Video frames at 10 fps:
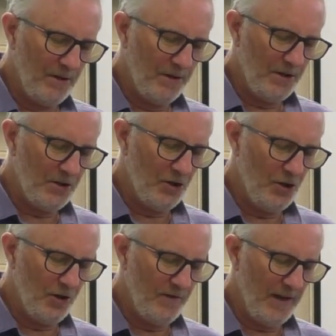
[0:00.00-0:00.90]
to
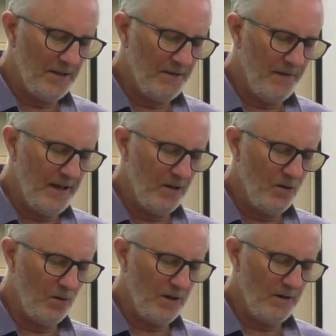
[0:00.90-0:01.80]
serve as a
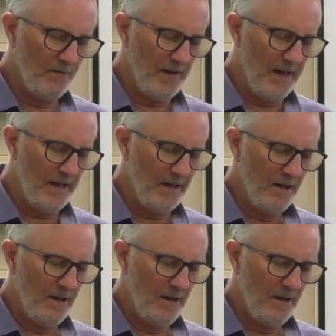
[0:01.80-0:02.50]
vehicle to convey